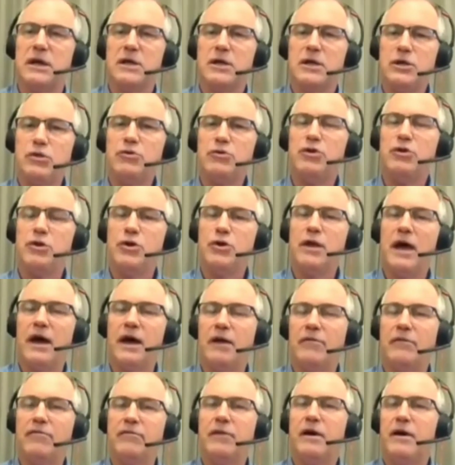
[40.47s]
you could
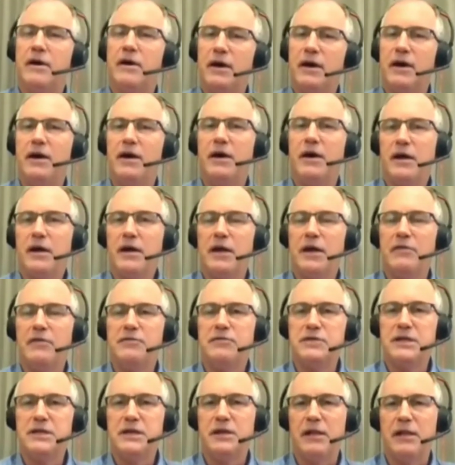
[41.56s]
have a kind
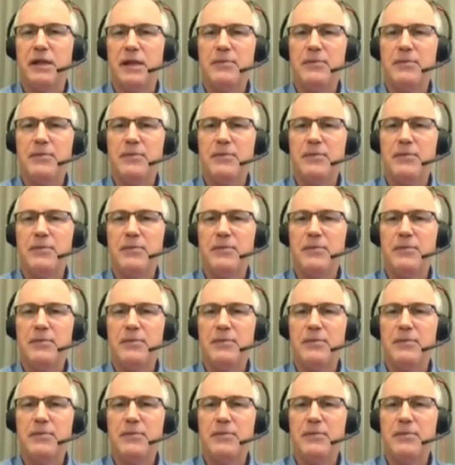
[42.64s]
of deal.